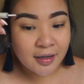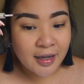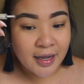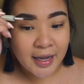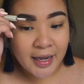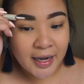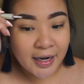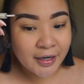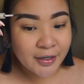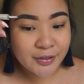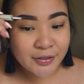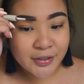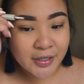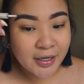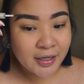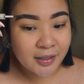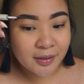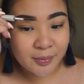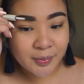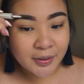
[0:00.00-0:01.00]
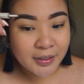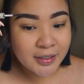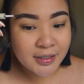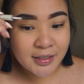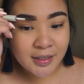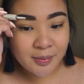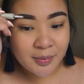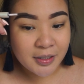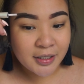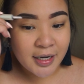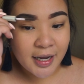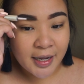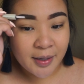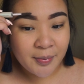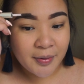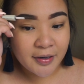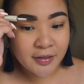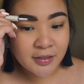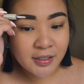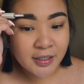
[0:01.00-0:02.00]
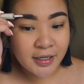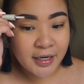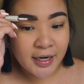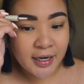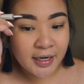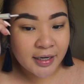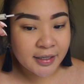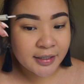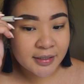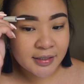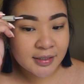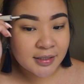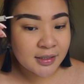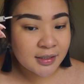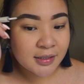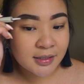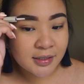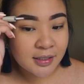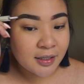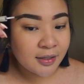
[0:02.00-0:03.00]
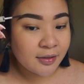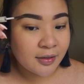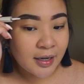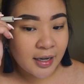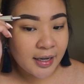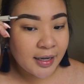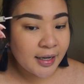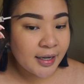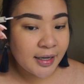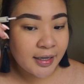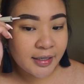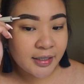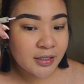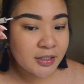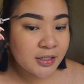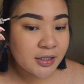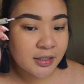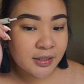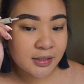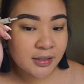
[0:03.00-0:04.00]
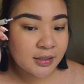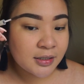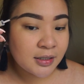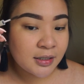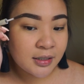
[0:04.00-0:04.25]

hair gel, because I mean eyebrows are hairs, so I just